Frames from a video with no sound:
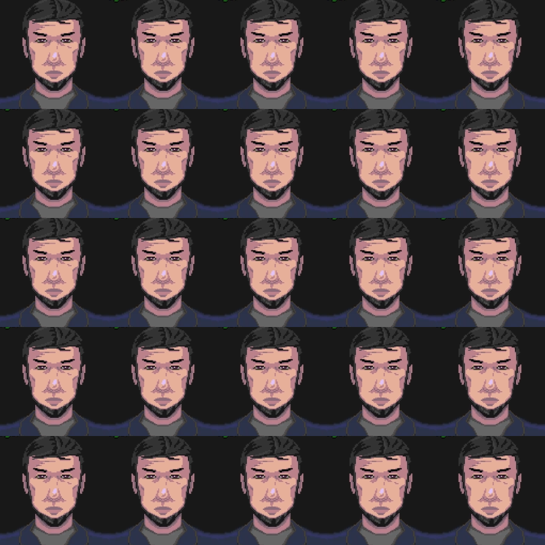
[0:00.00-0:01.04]

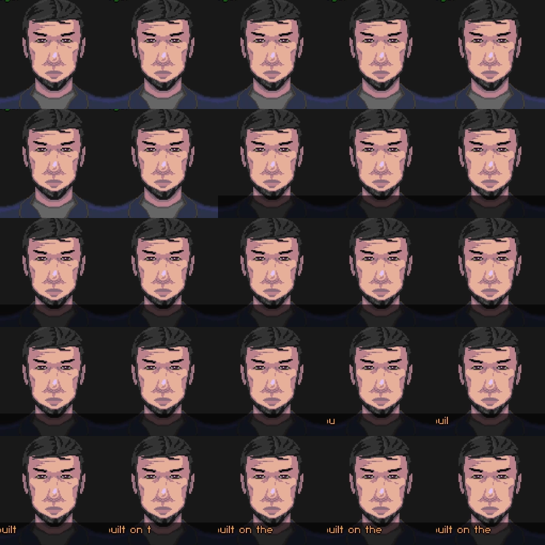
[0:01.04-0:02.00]
Nothing is said.